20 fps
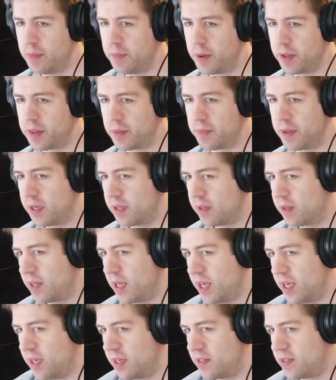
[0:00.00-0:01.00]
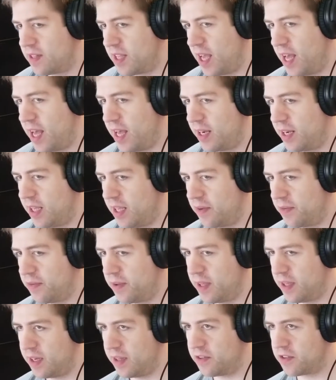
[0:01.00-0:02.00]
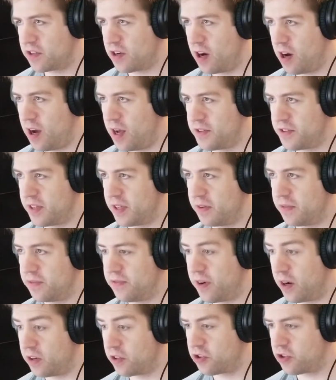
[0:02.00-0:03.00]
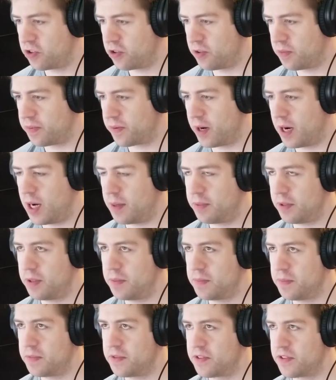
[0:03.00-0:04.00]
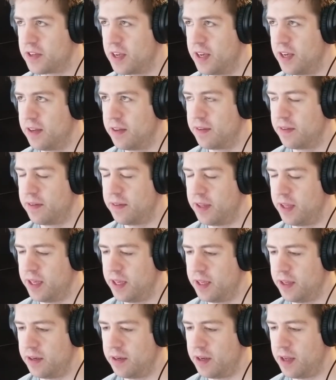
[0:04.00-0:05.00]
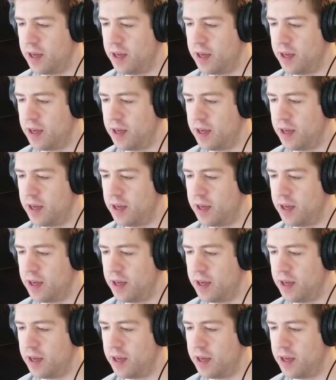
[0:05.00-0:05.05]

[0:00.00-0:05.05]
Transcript: But the big thing is that if it is causing functional problems, then,